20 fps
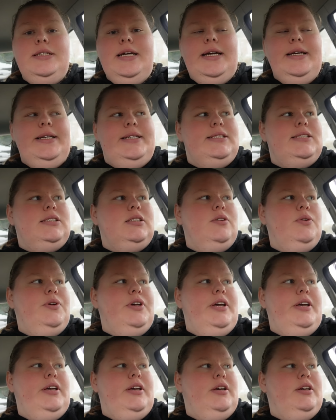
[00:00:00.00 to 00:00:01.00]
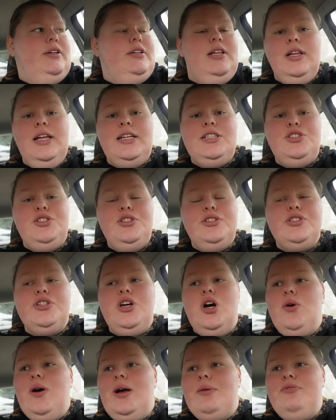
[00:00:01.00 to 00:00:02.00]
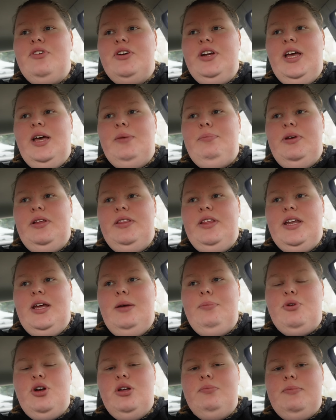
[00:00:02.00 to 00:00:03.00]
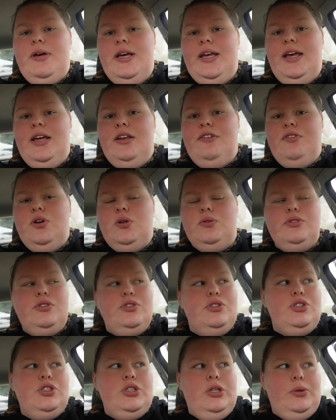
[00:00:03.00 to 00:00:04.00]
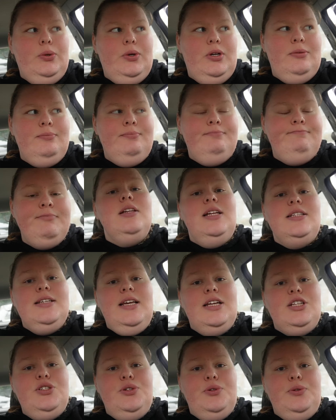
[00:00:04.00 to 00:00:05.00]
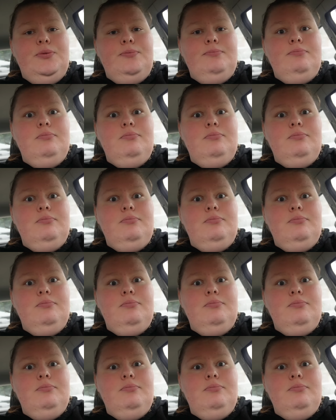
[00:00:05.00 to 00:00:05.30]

Yikes, okay. Let's just go. I'm very happy that I brought my headphones, so um, let's get to.